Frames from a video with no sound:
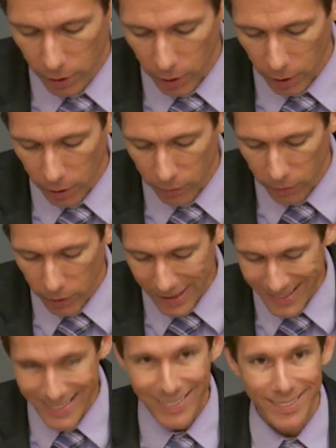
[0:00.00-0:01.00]
of
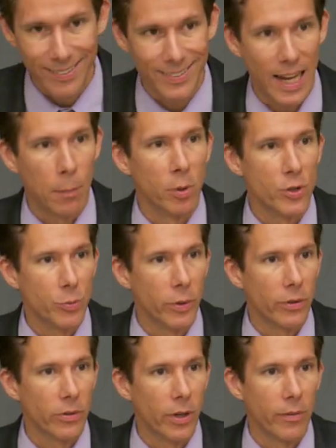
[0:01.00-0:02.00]

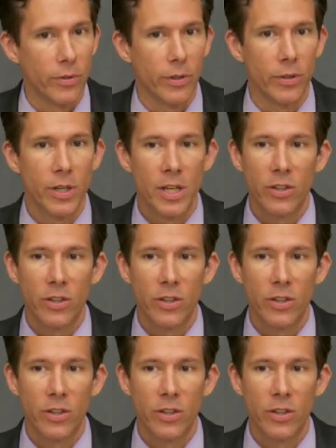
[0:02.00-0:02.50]
disestablishment, of the